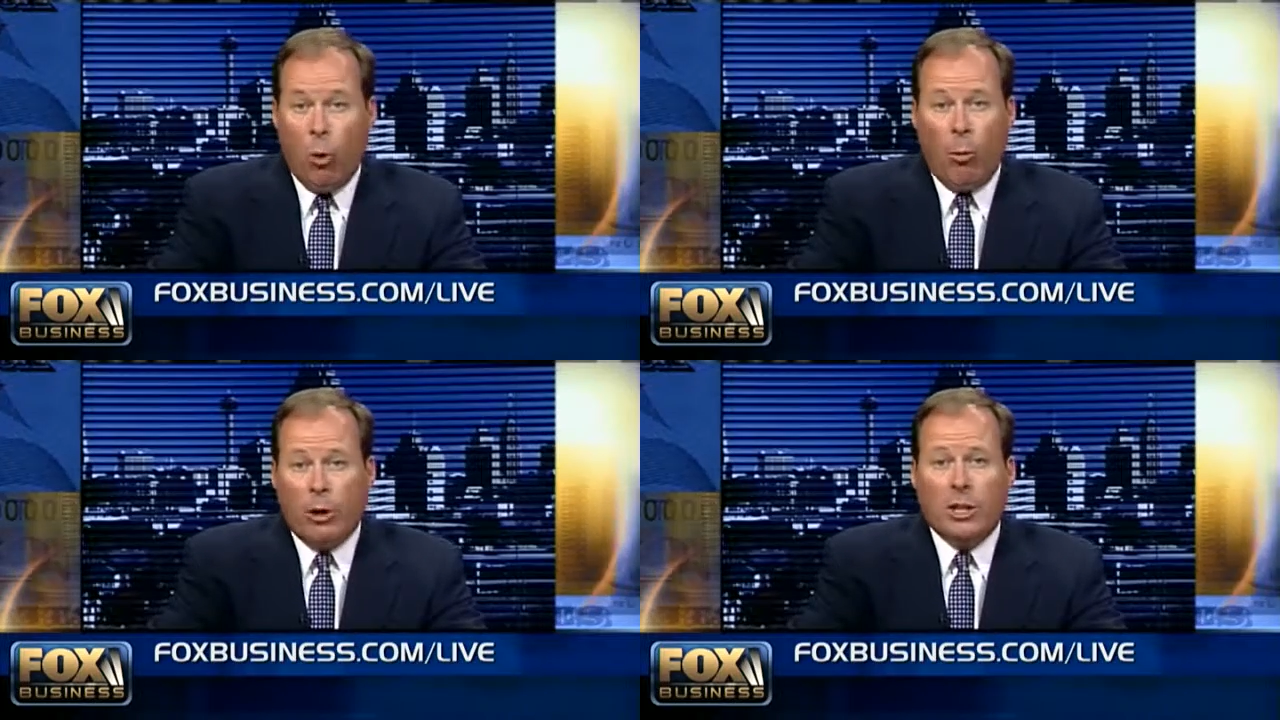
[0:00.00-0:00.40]

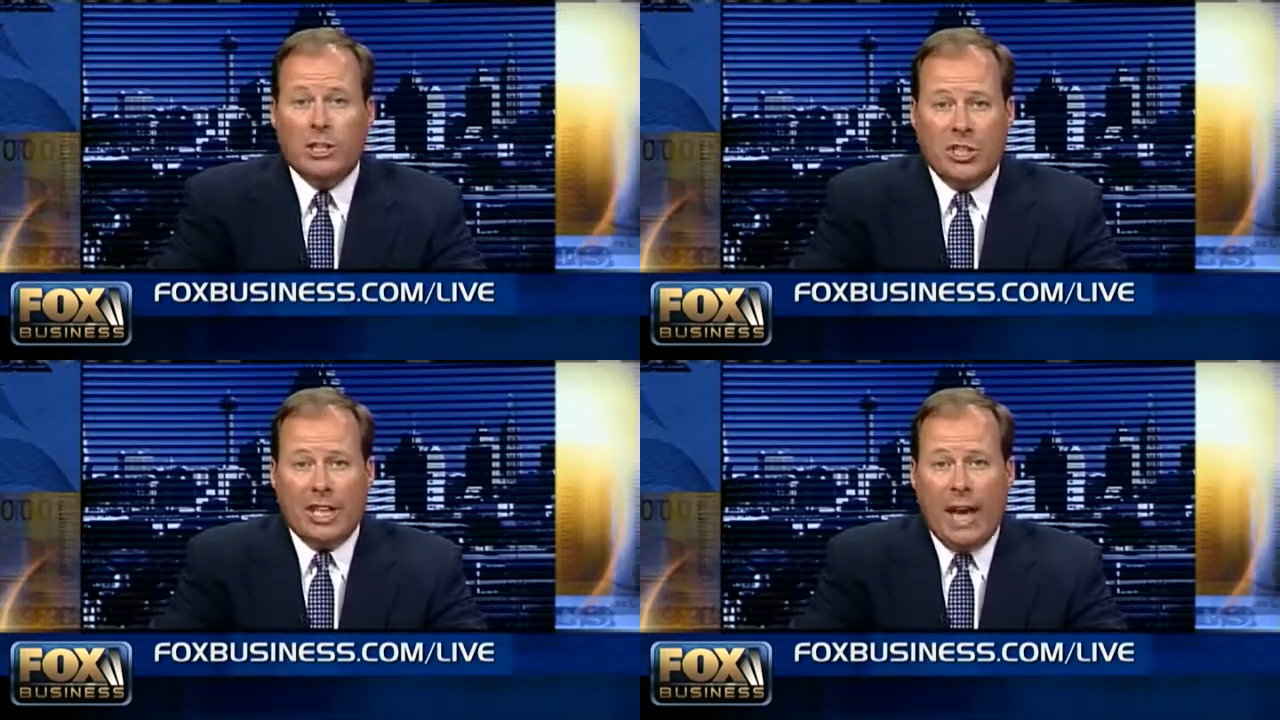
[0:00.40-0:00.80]
we're going to
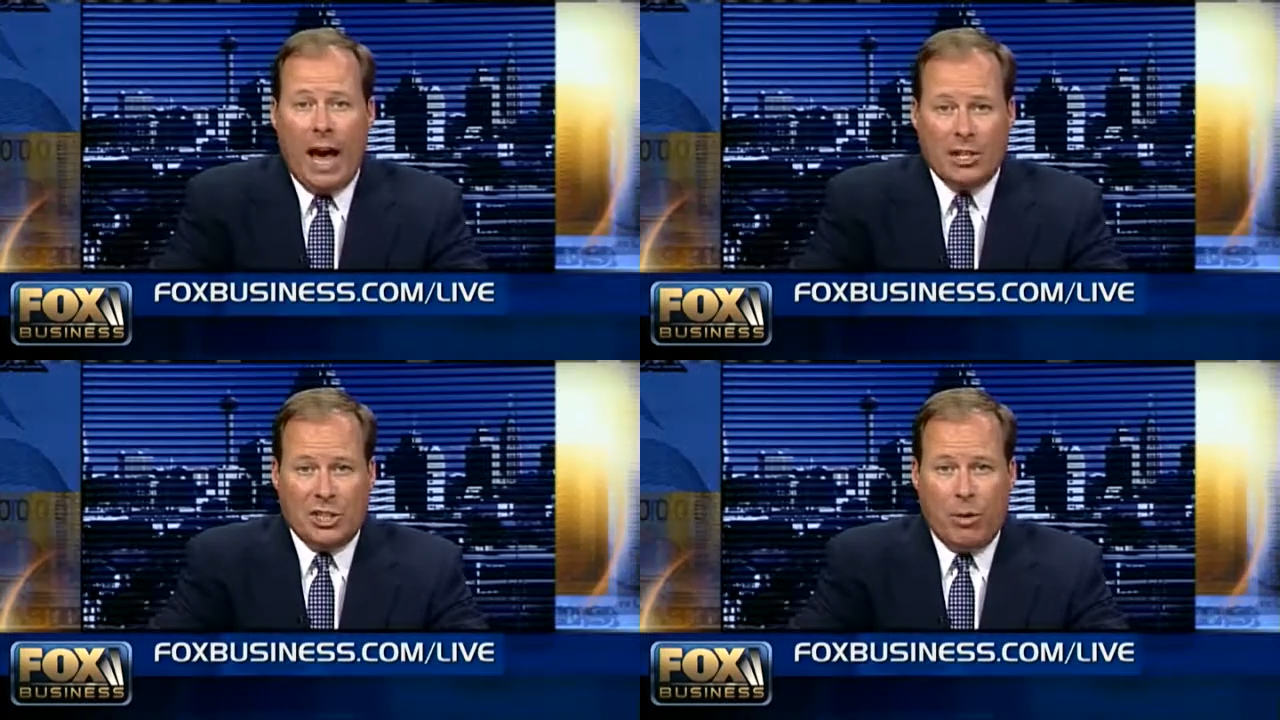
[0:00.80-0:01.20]
see
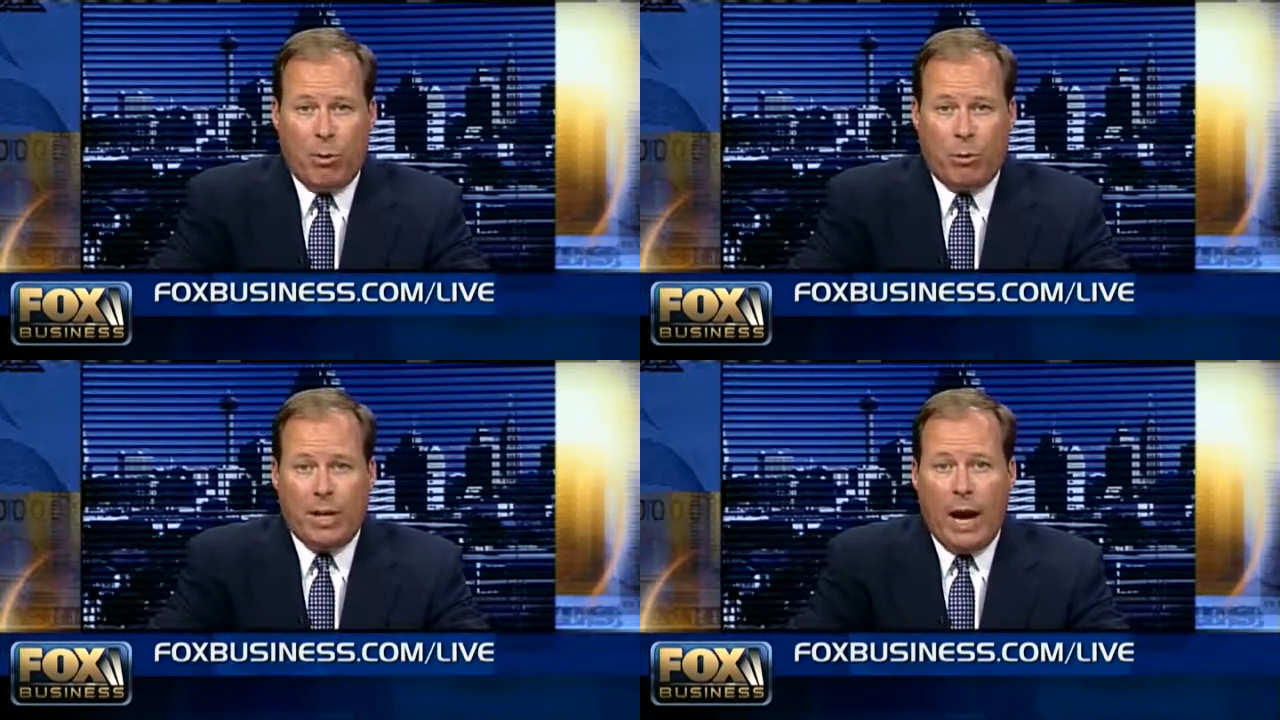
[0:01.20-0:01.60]
gas hit
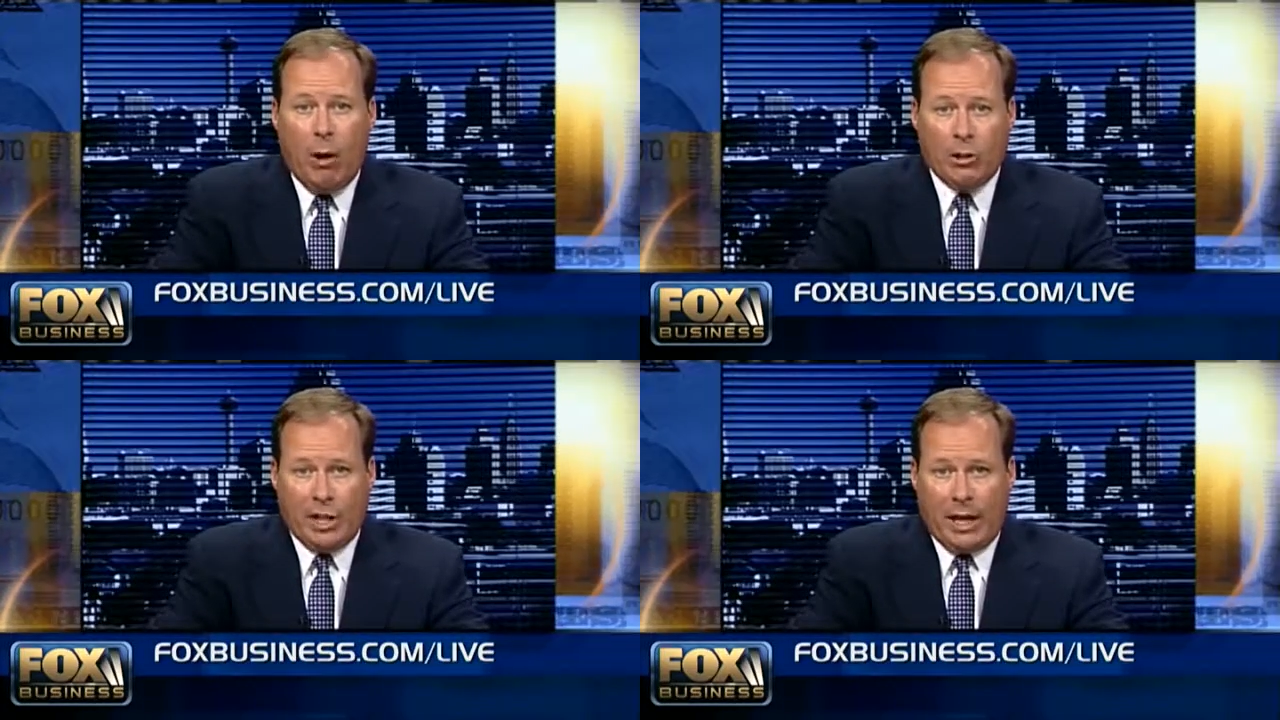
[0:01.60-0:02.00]

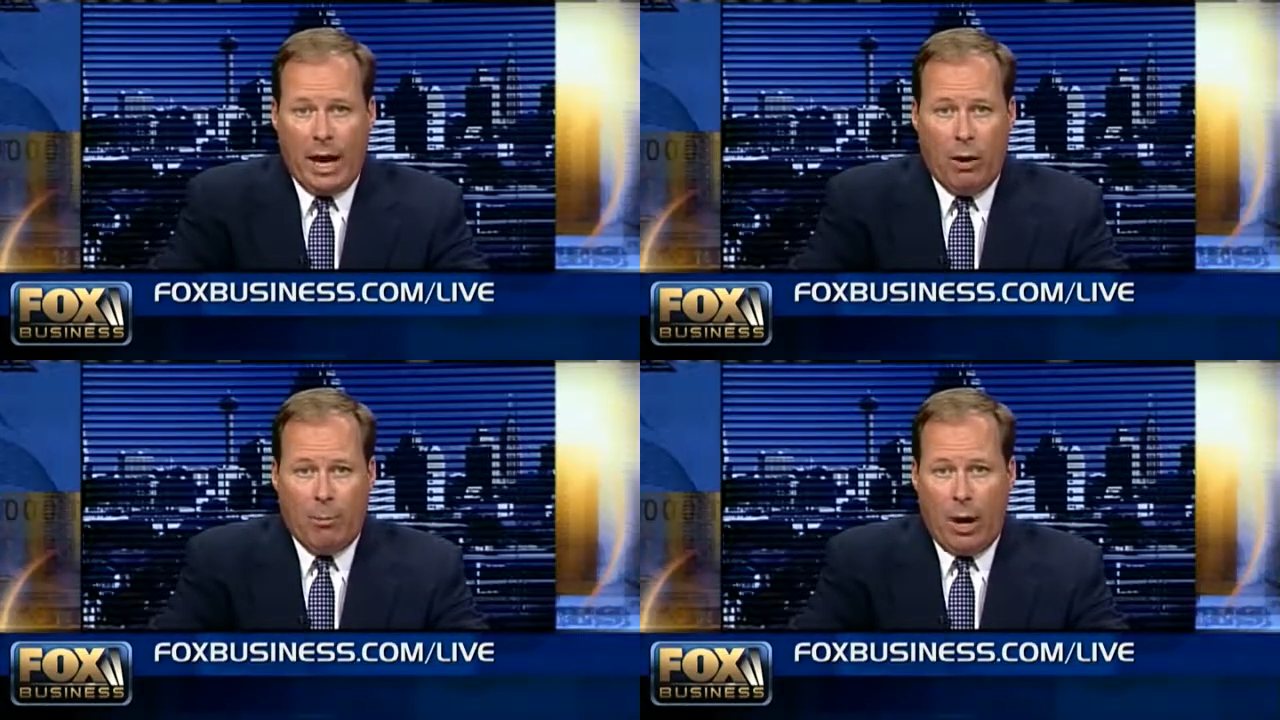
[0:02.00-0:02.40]
$3 a
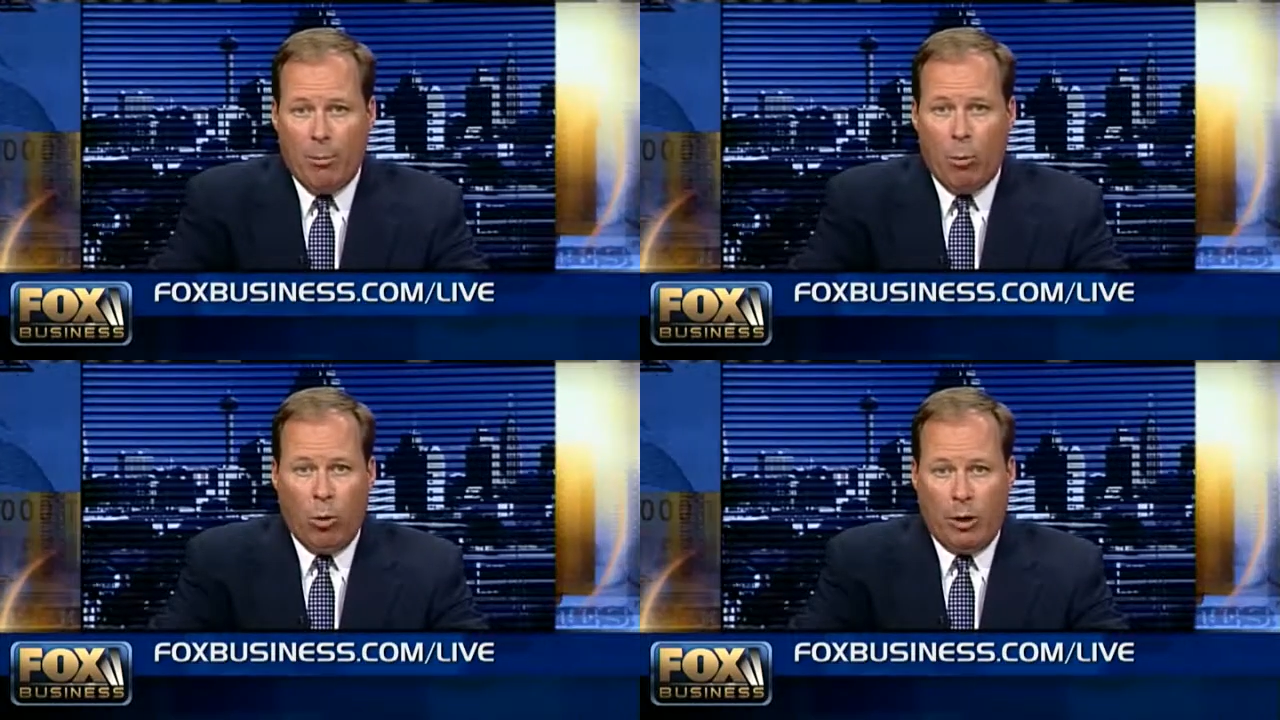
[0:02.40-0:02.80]
gallon by
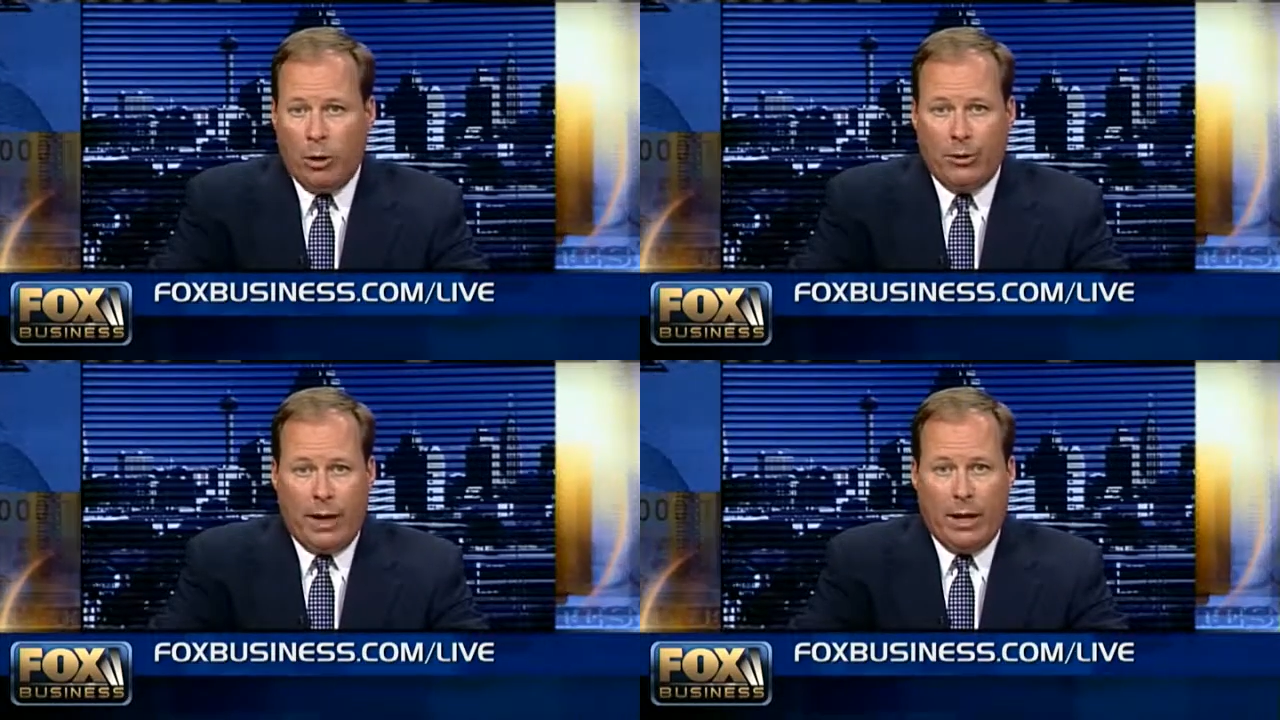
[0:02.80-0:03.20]
Memorial
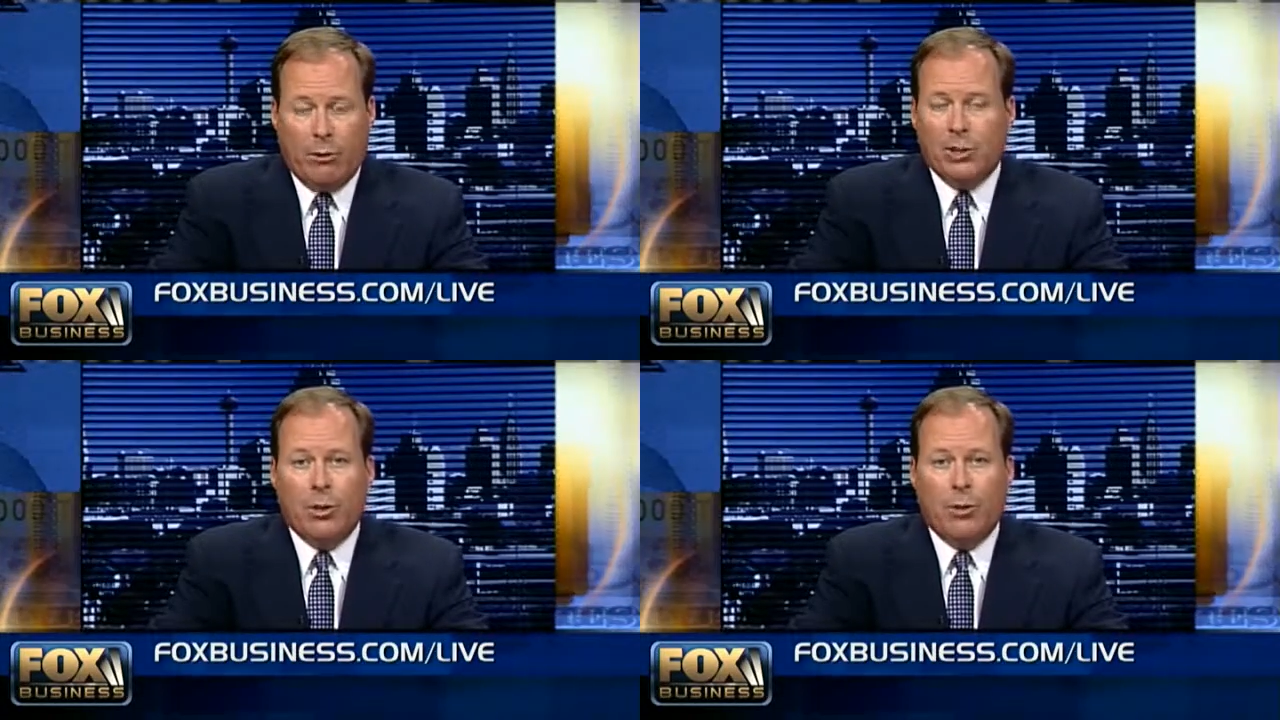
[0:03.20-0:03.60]
Day.
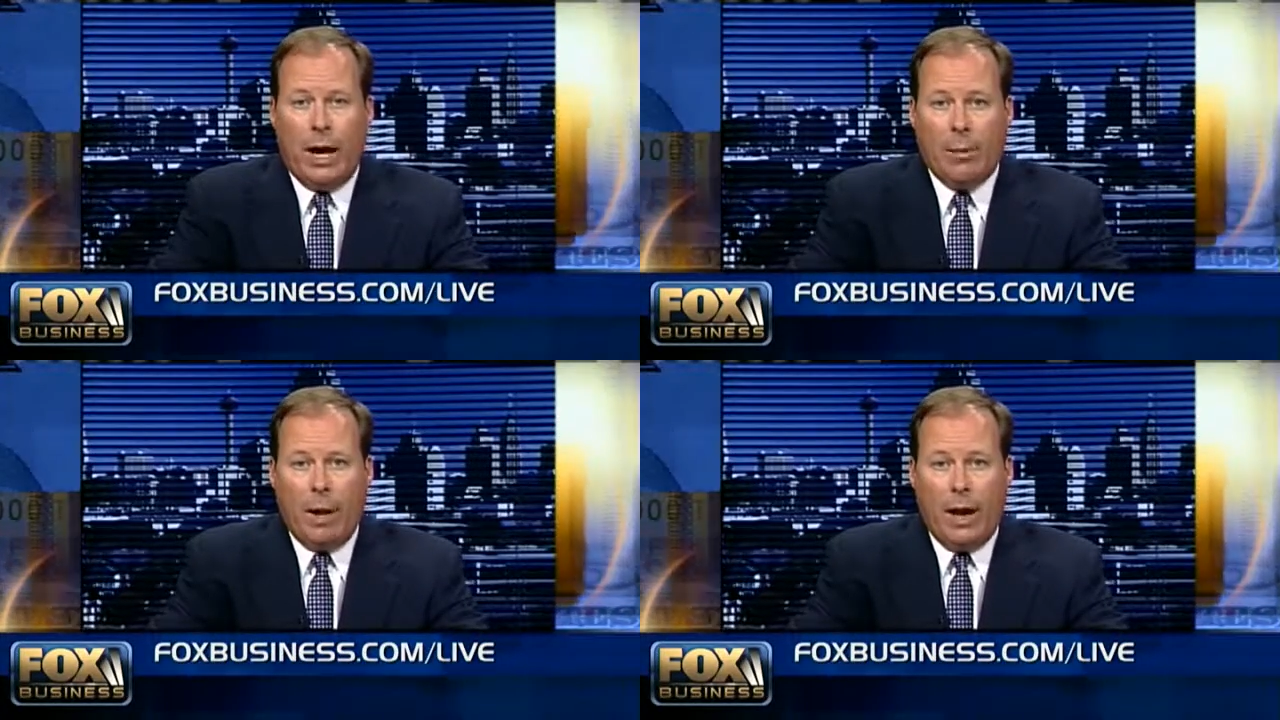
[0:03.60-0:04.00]
There's no doubt
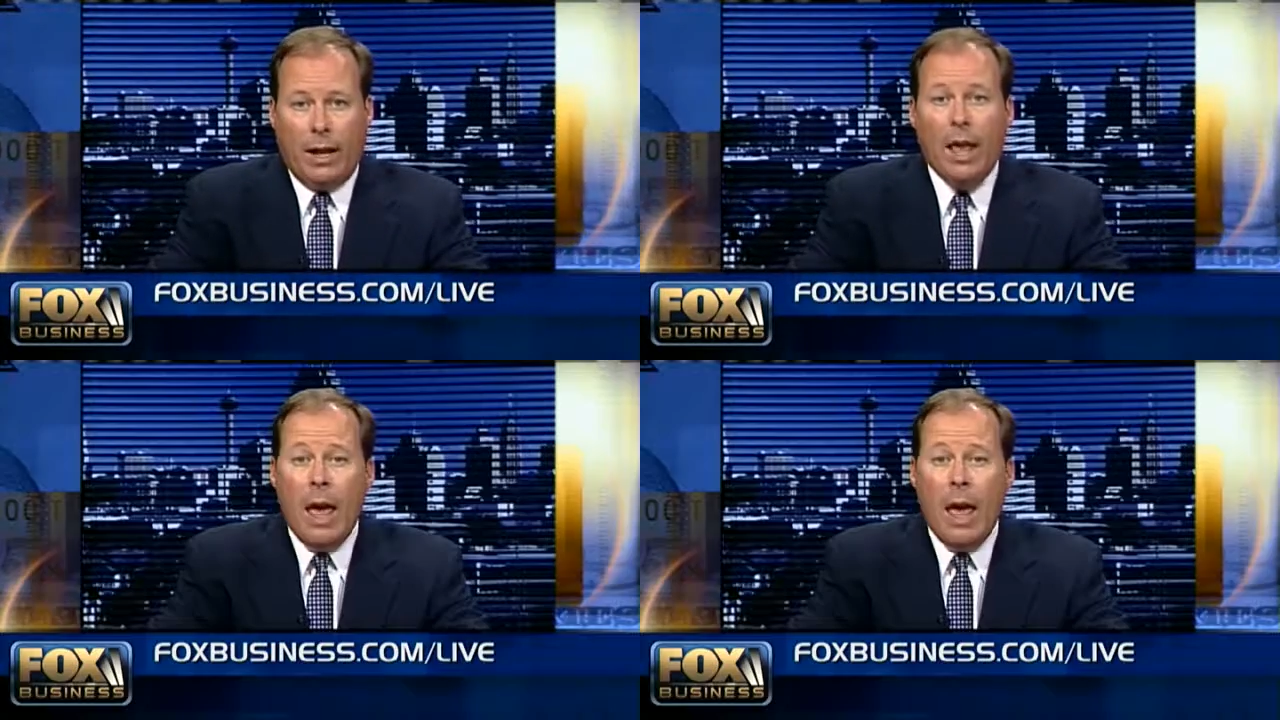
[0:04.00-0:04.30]
about it.